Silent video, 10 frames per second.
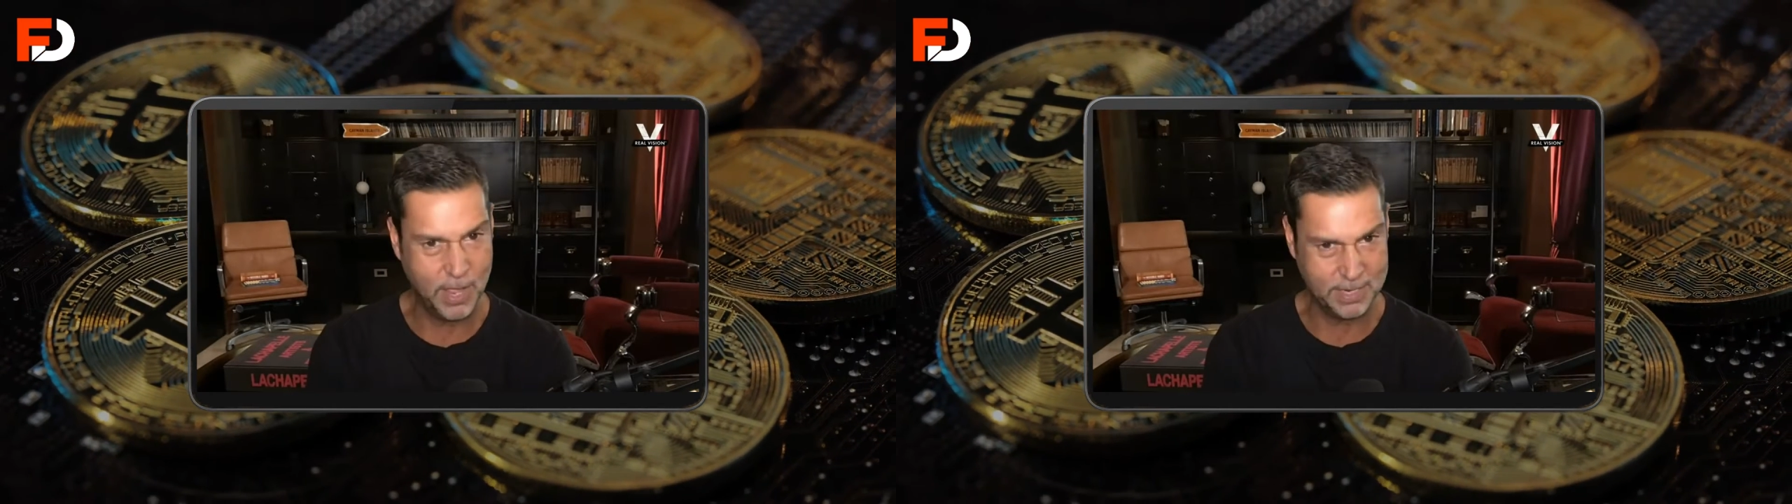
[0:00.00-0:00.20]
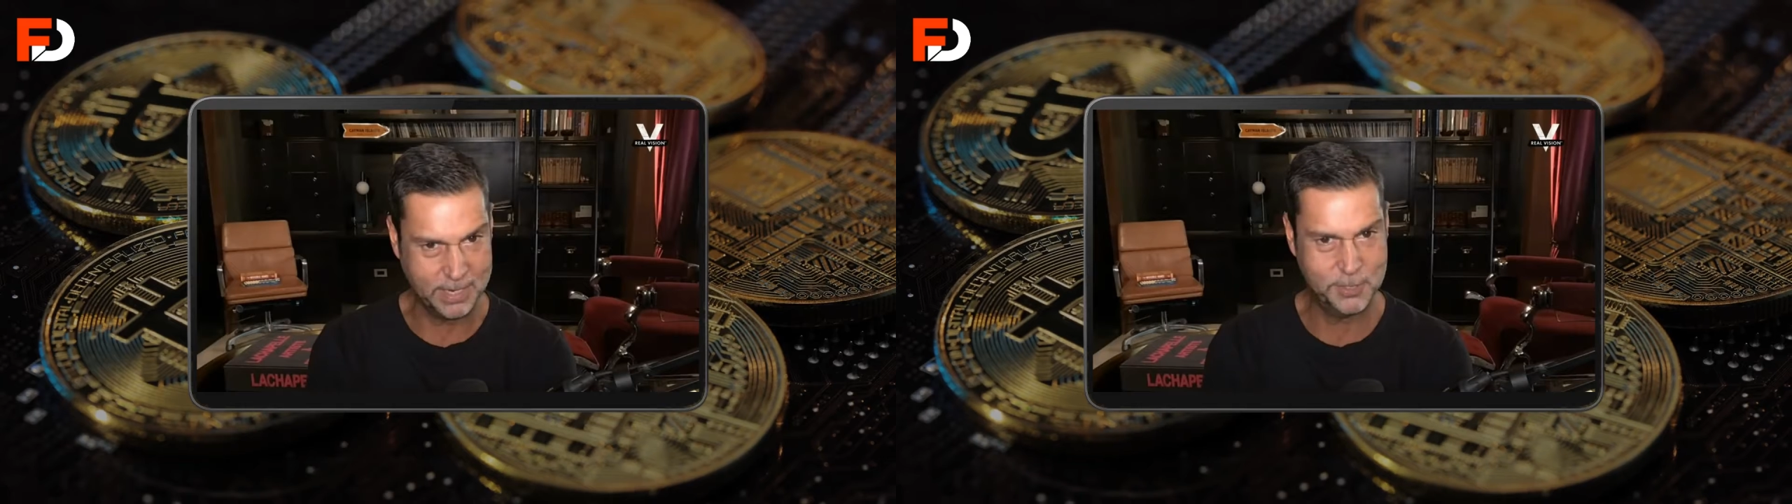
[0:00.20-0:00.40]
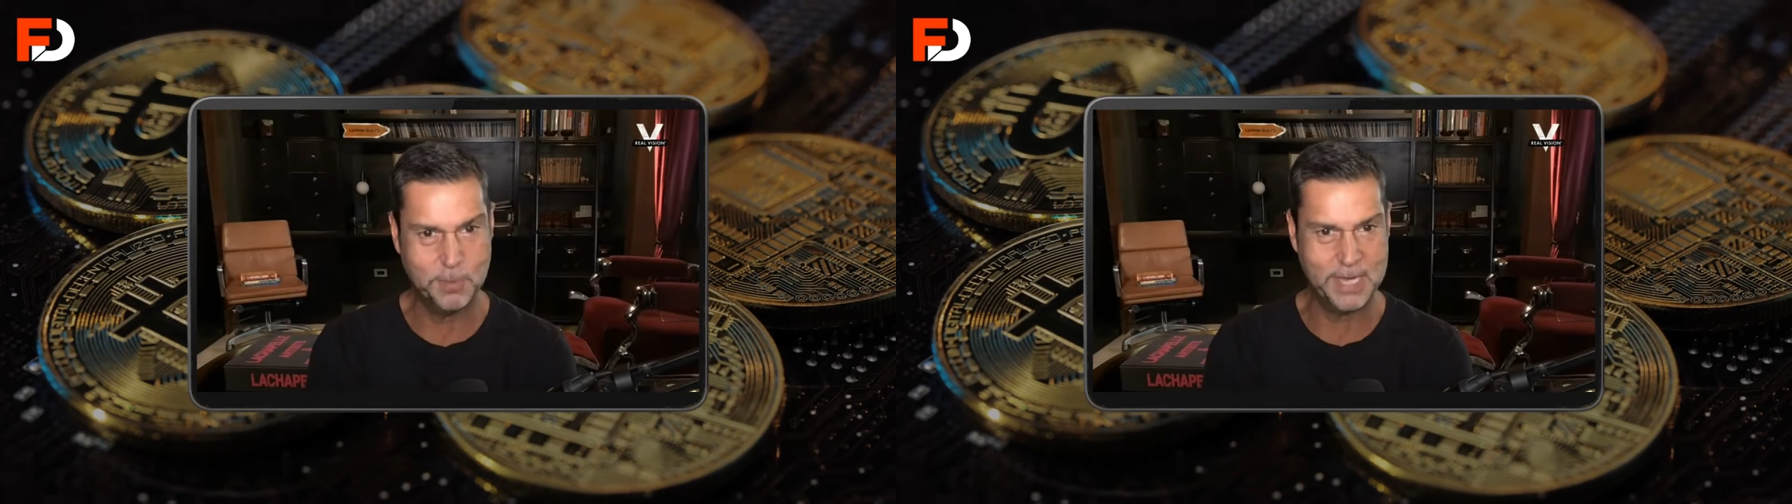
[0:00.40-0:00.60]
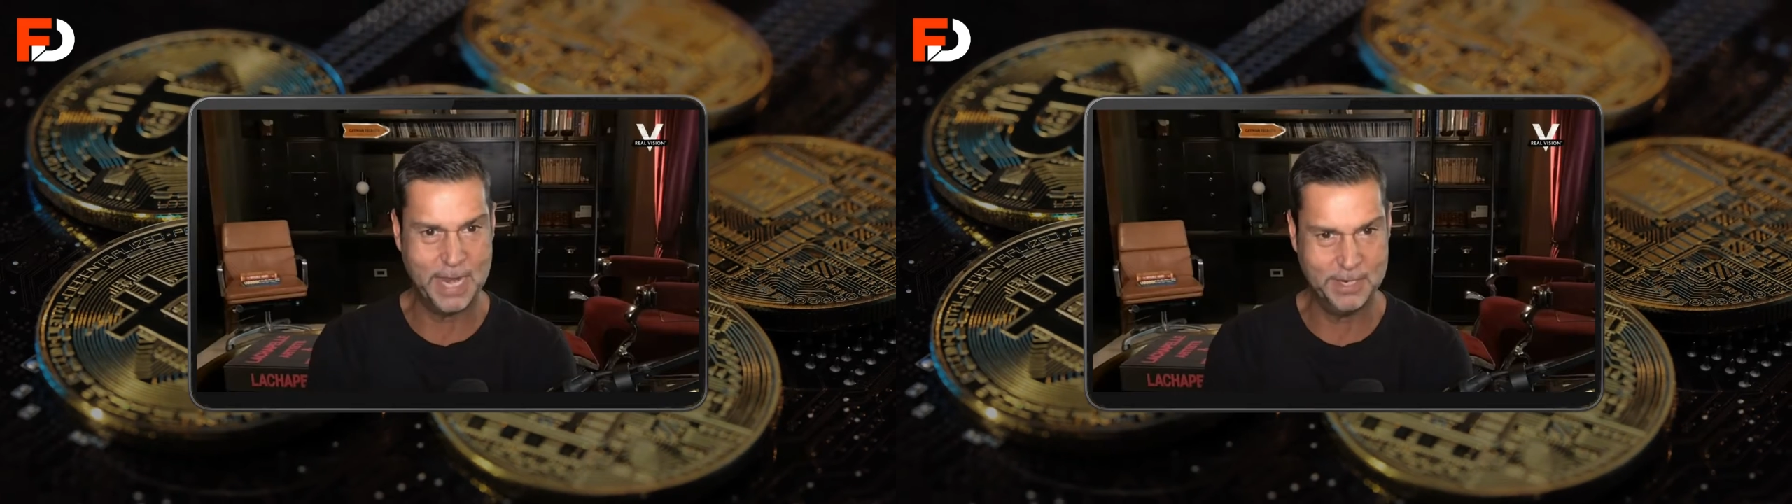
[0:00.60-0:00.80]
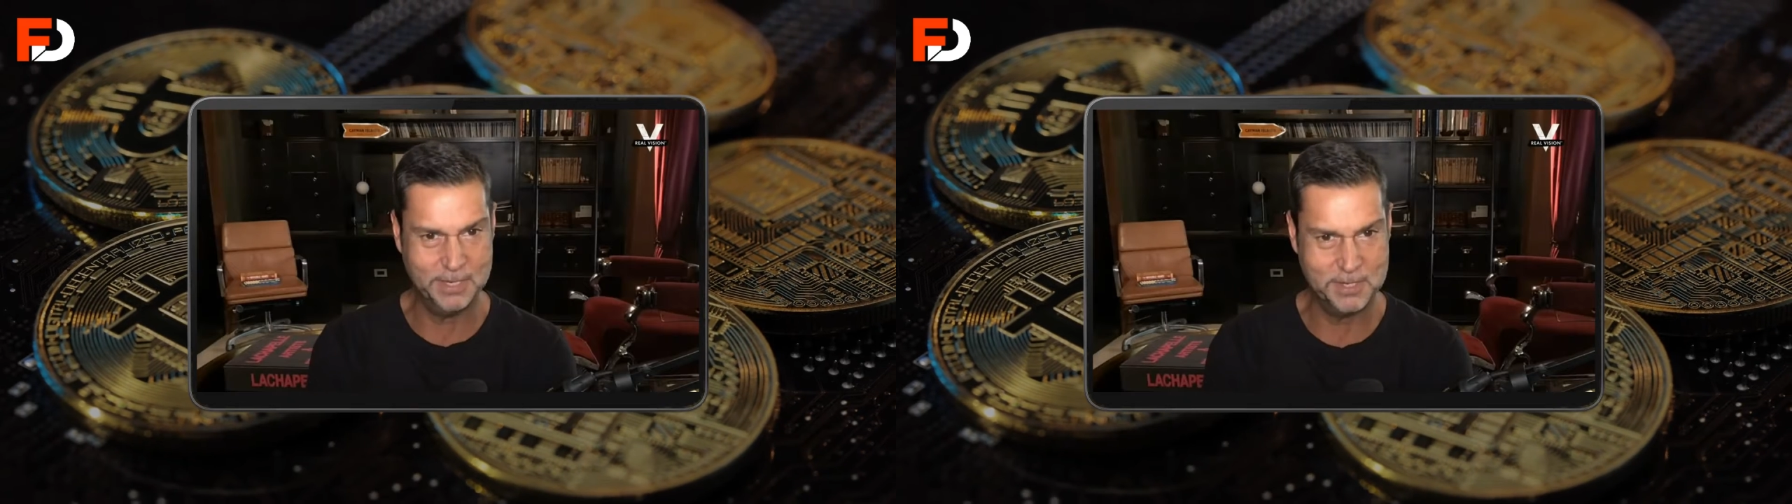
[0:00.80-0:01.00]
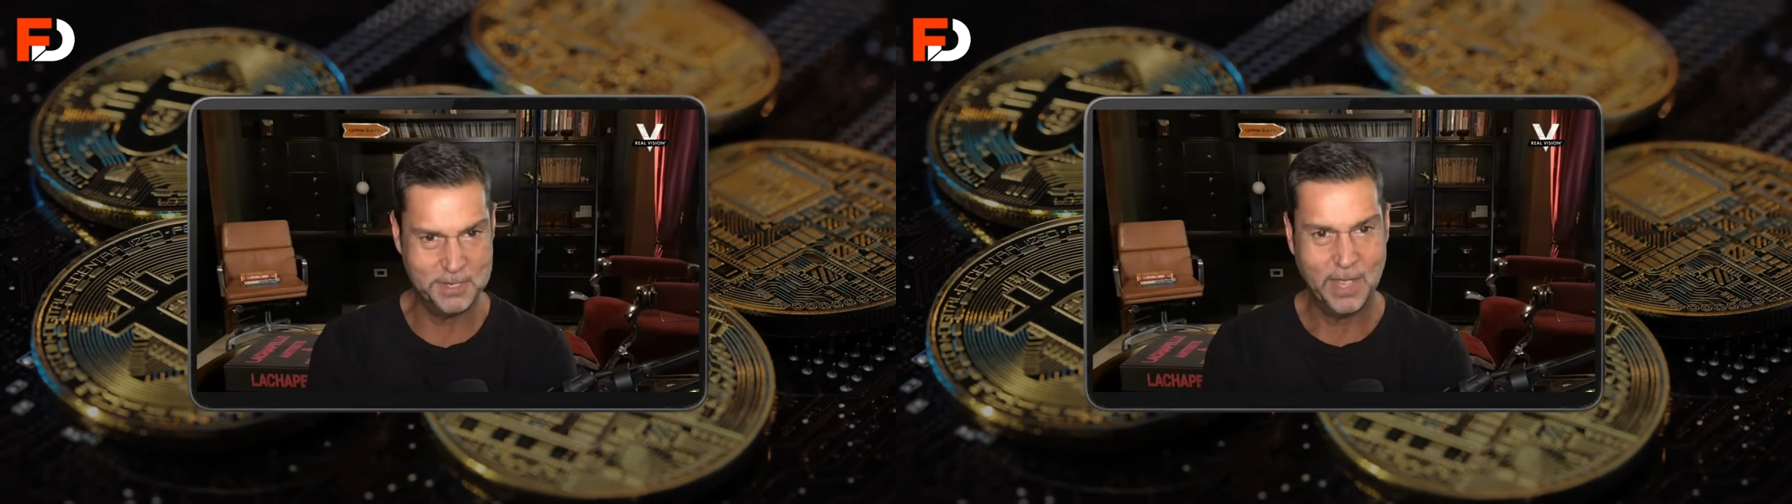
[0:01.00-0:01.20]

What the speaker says: like super tankers,